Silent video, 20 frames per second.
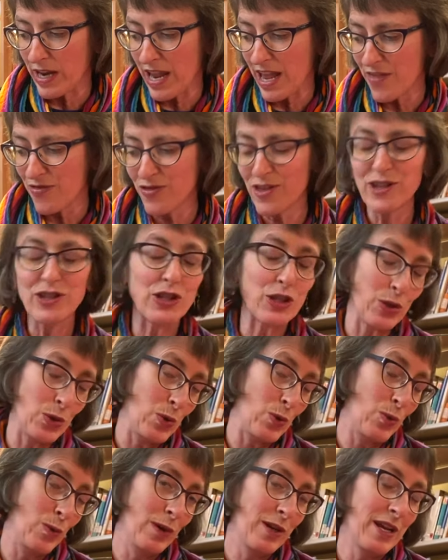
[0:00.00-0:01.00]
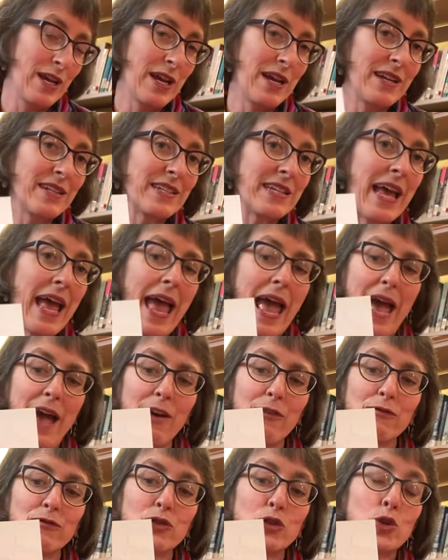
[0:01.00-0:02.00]
in the zoo to
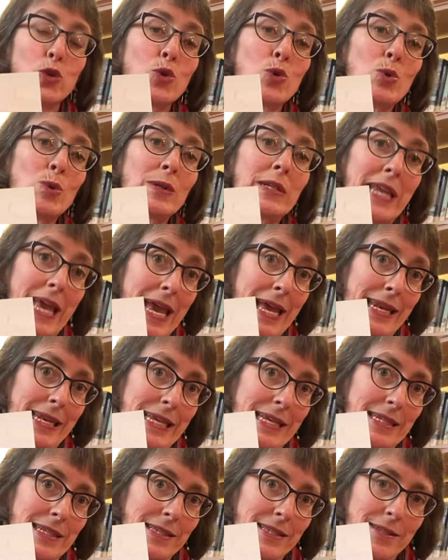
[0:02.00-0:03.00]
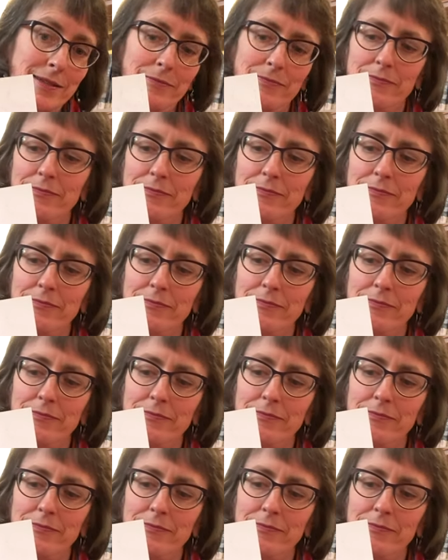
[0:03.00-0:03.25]
have two daddies.